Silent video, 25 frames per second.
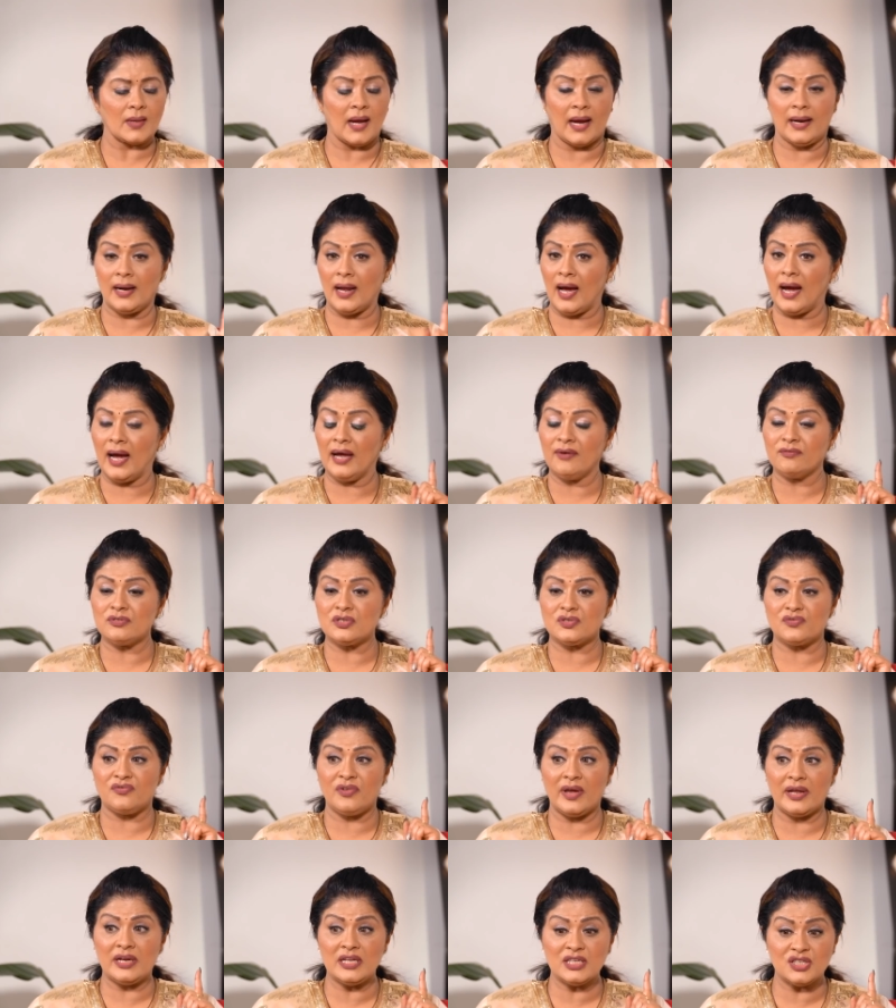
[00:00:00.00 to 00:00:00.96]
And I was
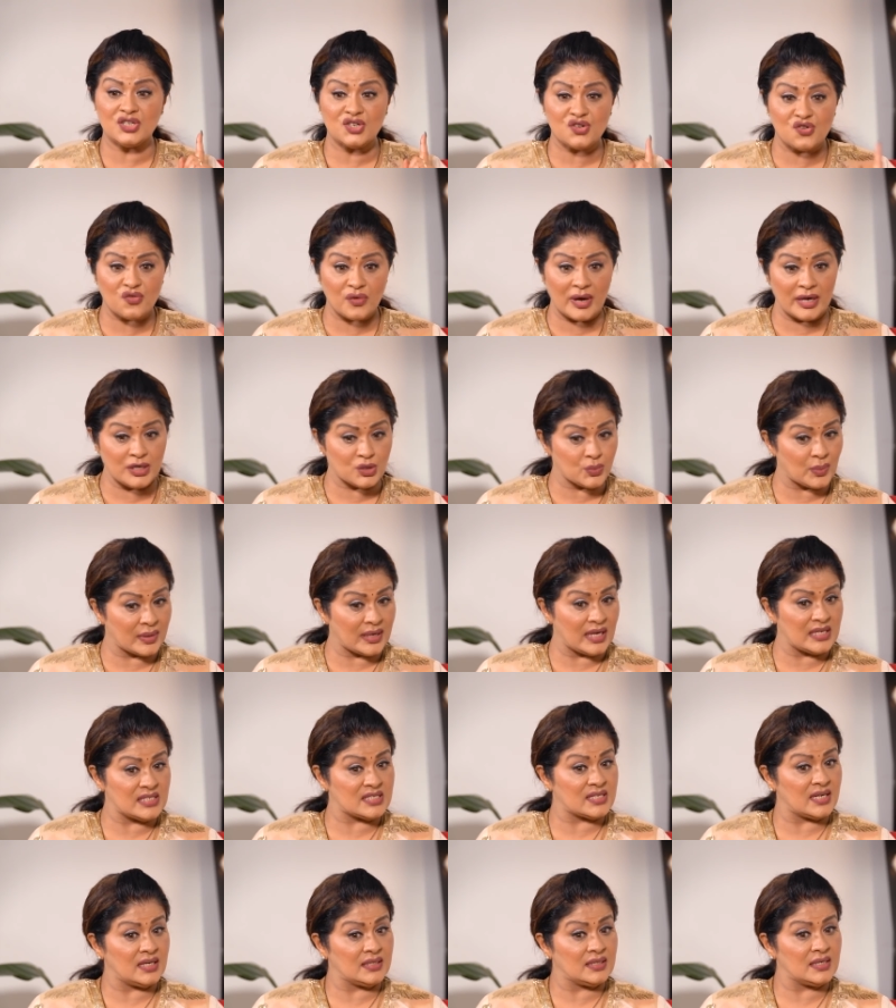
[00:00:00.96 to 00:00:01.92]
very straight when I
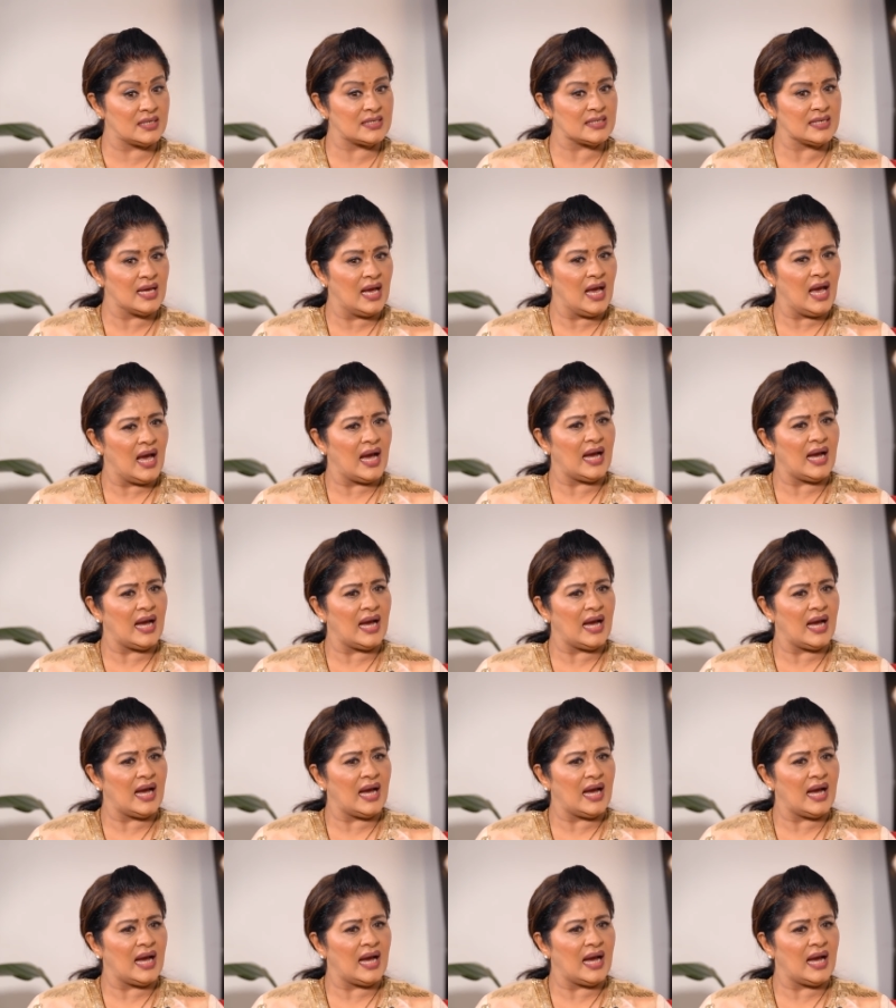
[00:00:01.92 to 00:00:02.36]
said this.